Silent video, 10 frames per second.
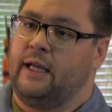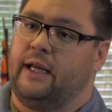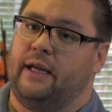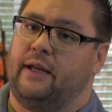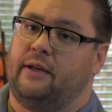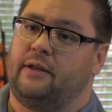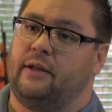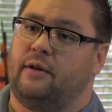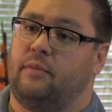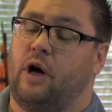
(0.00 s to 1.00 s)
And
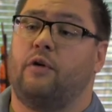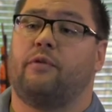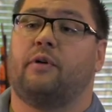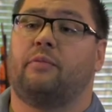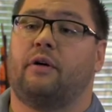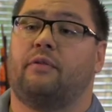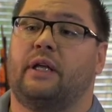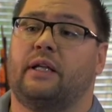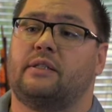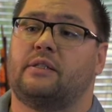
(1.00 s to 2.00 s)
over and above
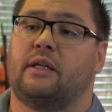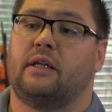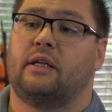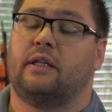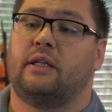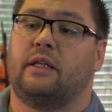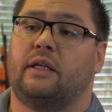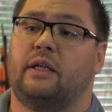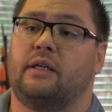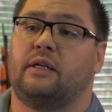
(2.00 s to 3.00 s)
that,
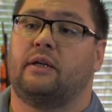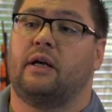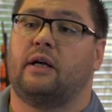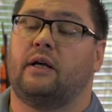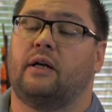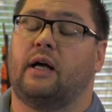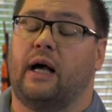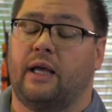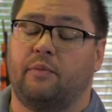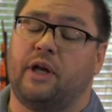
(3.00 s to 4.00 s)
the
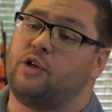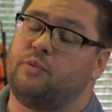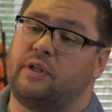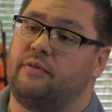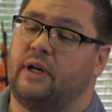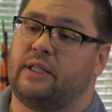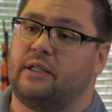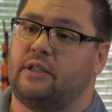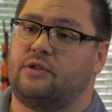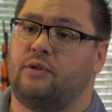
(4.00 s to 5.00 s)
higher management invited
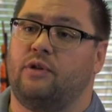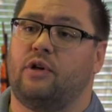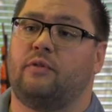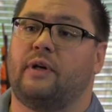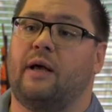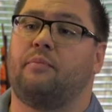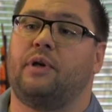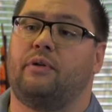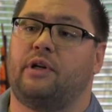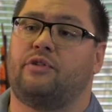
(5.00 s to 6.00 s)
us to a lot of
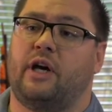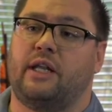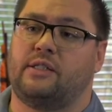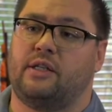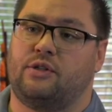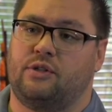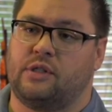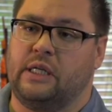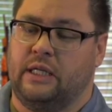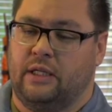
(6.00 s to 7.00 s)
company-run training sessions.